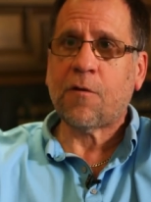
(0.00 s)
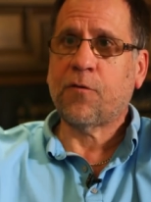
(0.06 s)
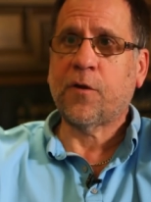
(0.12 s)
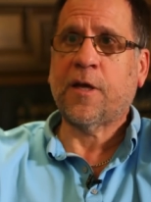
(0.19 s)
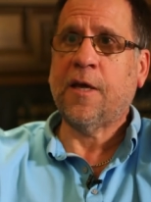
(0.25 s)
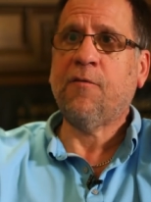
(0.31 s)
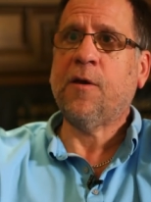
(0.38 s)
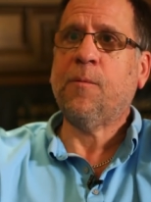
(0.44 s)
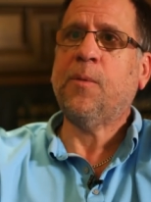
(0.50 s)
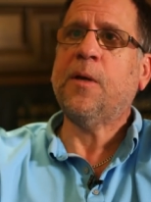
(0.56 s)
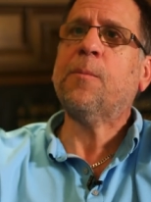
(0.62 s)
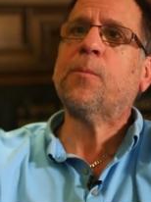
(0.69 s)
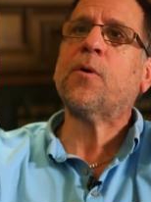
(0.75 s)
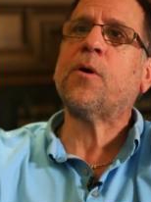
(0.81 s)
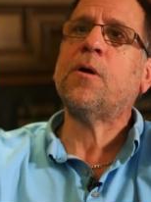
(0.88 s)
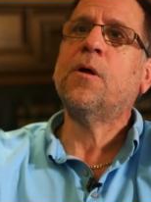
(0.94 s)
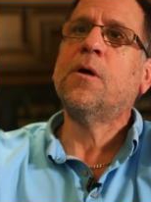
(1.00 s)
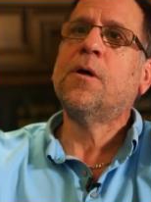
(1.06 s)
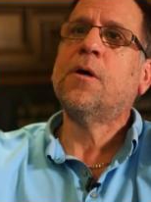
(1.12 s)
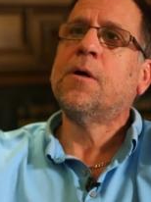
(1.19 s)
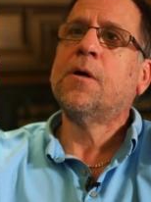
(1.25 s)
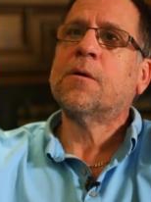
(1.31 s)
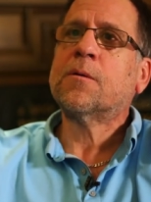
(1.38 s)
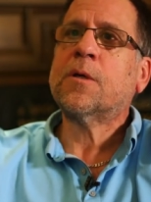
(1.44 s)
for giving people,
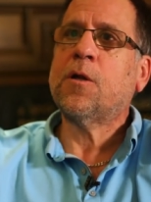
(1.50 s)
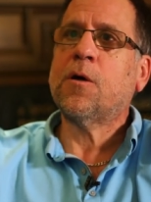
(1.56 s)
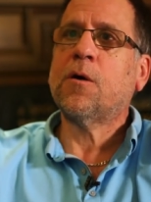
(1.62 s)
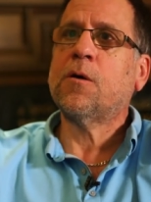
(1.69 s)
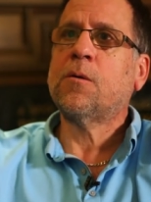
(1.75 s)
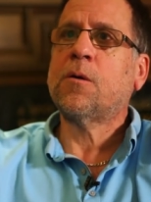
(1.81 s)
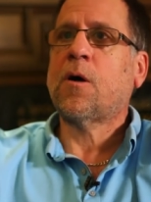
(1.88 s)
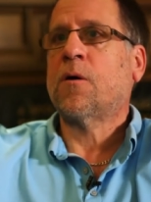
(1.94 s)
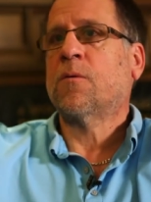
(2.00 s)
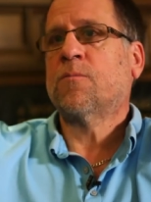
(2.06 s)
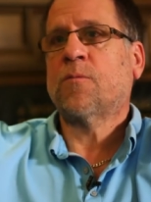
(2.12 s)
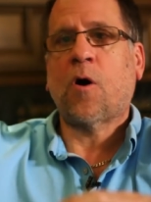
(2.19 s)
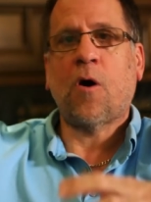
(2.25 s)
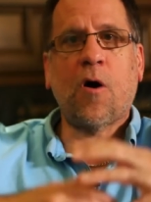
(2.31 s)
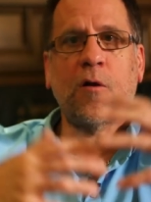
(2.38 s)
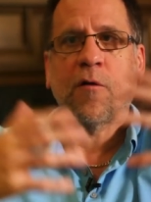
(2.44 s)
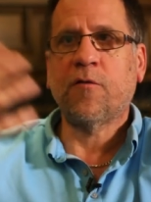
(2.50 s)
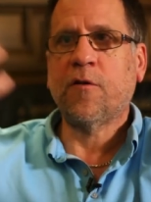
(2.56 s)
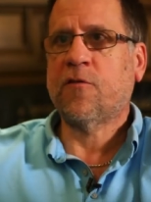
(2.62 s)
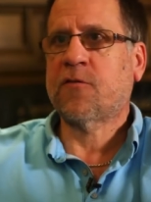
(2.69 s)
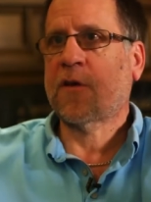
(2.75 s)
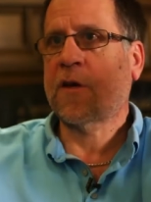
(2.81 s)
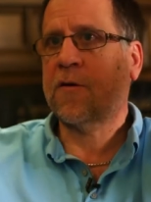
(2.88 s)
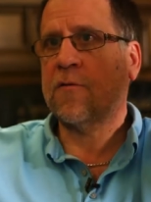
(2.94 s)
you know, all of
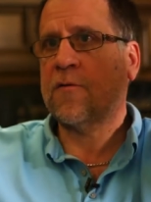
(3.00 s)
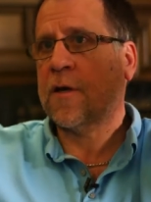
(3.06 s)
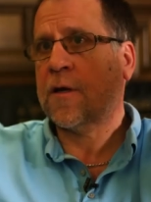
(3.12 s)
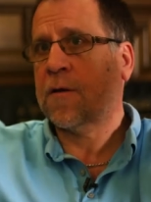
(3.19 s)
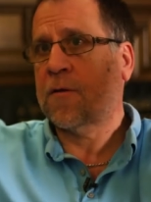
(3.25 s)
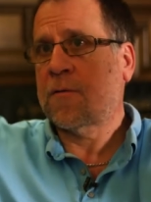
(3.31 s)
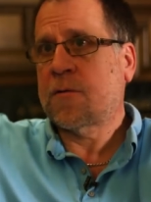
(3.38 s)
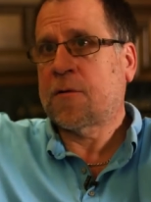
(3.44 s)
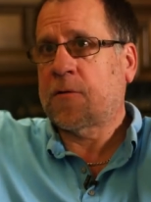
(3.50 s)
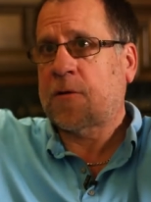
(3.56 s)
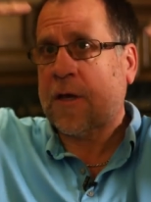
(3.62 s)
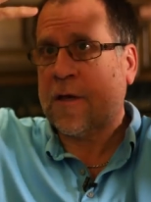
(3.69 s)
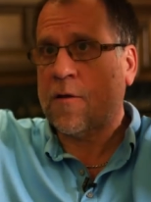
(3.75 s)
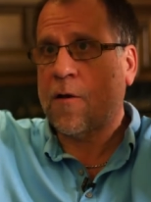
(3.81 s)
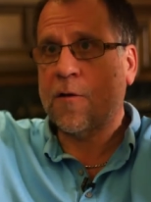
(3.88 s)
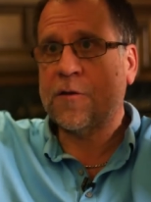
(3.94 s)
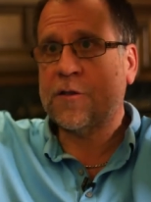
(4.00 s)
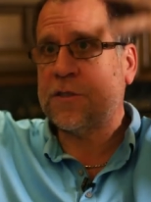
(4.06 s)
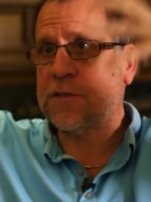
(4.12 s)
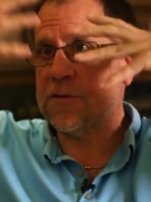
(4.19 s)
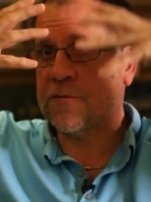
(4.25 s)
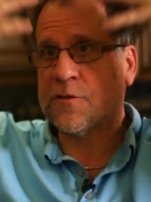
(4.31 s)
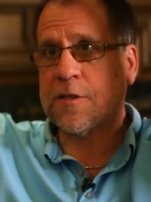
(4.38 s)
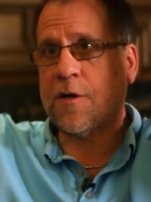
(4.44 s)
these
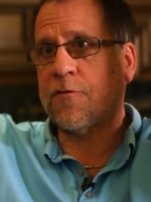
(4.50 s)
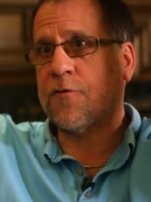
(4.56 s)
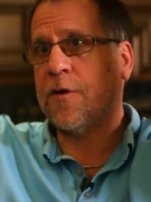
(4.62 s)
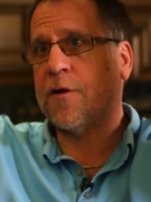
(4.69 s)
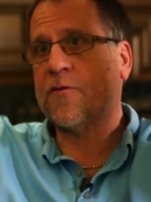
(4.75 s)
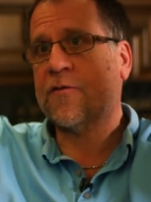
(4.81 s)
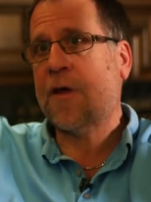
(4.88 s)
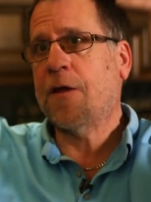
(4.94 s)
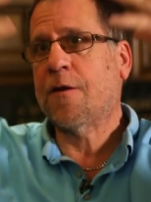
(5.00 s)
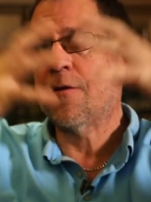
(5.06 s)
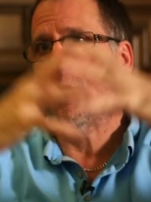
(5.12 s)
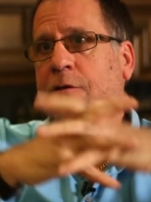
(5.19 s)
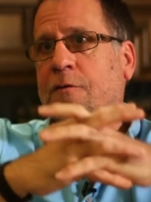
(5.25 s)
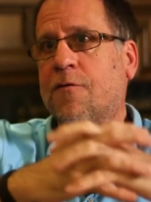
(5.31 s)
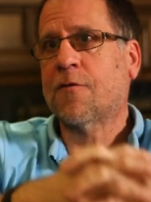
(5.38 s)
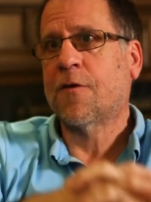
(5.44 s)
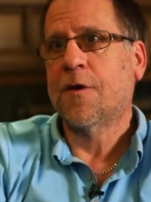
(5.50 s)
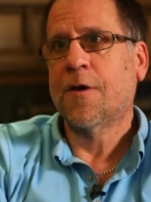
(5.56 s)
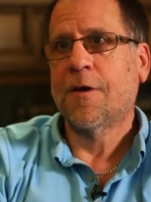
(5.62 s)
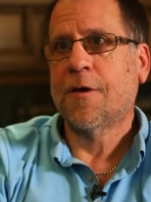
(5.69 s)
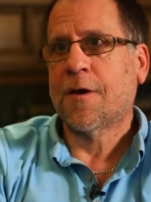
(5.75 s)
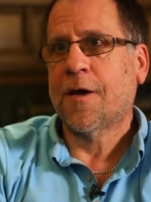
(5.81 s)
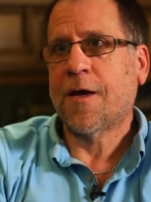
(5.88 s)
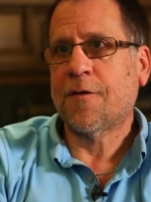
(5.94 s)
psychotechnologies of self-transcendence
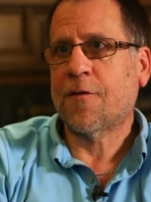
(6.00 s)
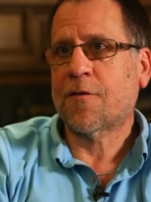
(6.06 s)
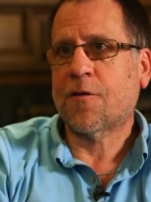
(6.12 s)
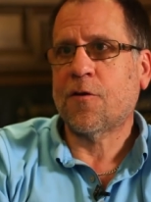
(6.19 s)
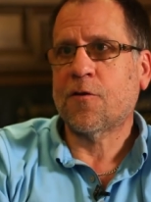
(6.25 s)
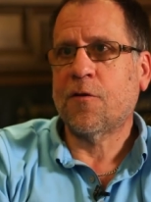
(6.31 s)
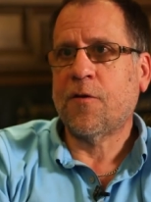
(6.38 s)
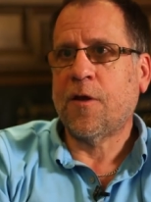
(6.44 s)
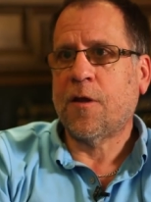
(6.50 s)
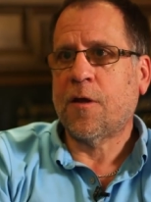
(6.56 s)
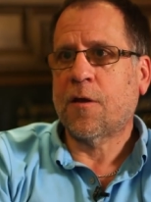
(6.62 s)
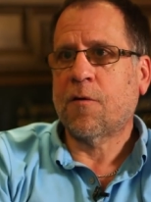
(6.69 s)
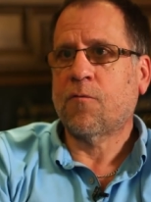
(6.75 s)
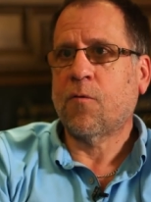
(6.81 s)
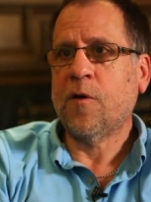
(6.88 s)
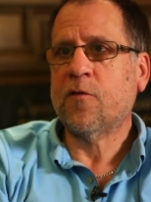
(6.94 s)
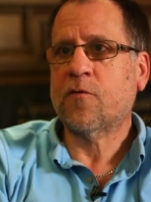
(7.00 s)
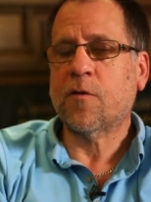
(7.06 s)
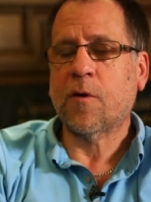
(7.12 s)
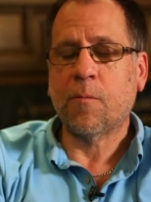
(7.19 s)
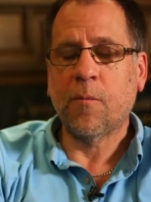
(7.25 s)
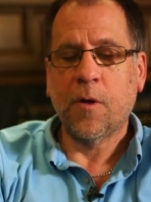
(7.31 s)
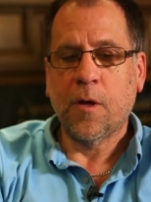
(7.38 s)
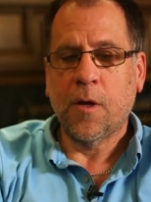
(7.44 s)
and the cultivating of
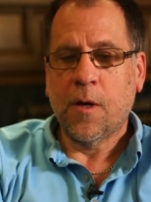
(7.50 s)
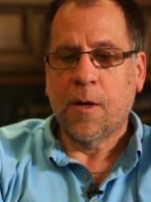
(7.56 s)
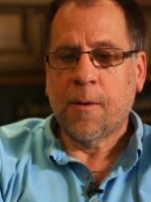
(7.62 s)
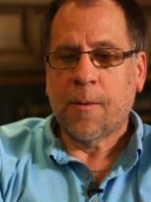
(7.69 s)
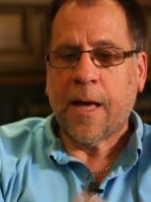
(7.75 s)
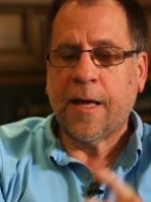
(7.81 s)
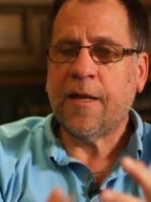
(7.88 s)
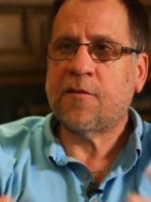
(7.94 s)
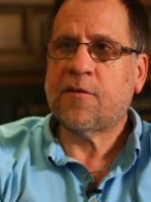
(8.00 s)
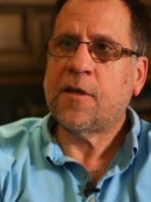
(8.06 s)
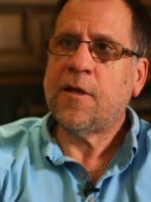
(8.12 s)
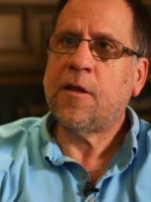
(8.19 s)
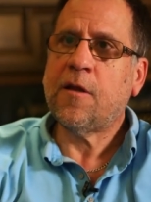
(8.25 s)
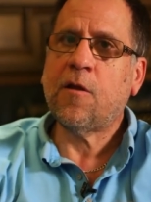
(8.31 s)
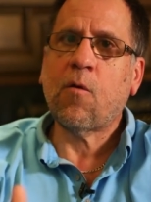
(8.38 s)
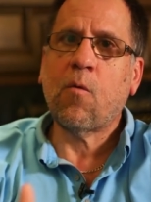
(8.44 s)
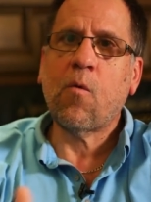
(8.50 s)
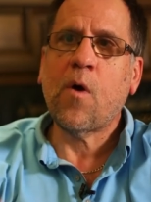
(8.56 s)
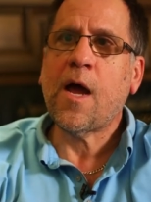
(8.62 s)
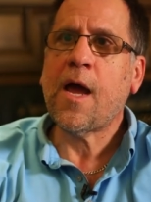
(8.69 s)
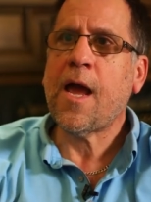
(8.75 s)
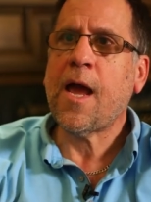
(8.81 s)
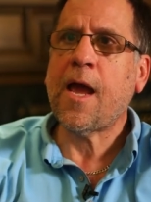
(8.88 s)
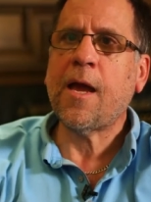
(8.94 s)
wisdom. And it did it in a
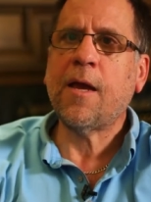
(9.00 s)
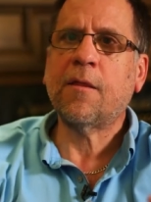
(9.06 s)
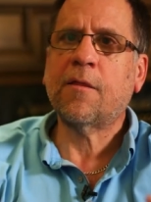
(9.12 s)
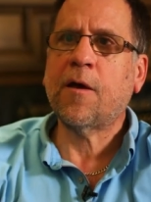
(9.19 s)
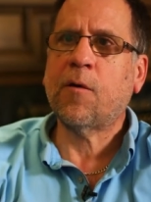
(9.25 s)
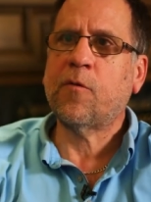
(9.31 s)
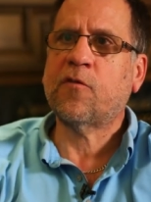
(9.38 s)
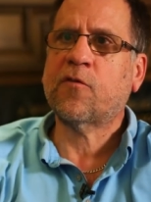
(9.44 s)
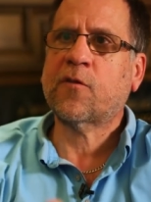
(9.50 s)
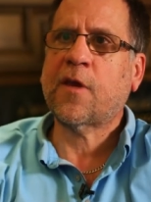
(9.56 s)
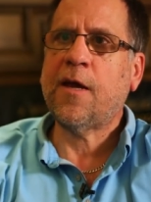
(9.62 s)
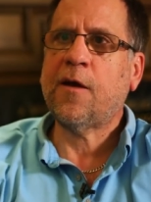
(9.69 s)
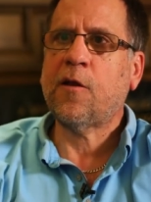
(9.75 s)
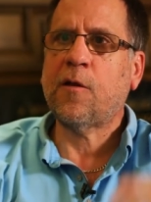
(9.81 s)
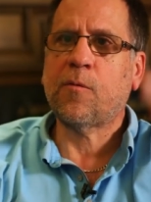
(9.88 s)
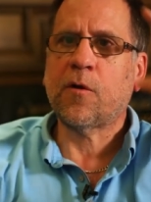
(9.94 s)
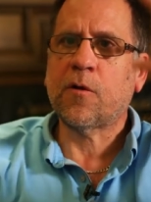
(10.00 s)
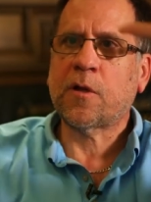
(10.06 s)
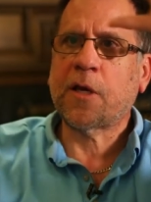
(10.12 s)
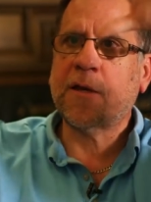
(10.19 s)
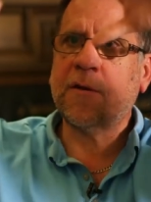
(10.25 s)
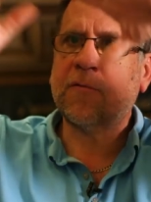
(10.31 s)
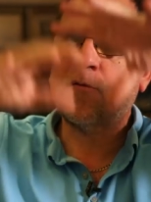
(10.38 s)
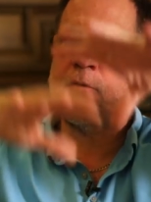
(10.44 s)
way that was scalable,
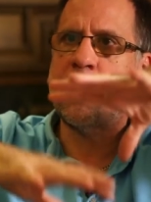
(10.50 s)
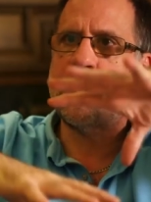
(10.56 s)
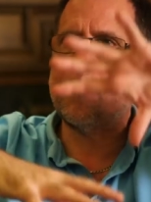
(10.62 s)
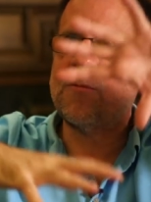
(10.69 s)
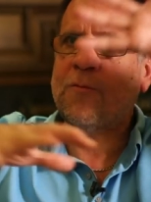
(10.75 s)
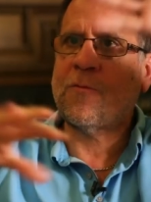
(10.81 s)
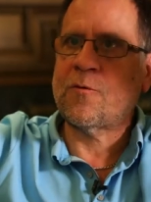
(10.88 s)
like for,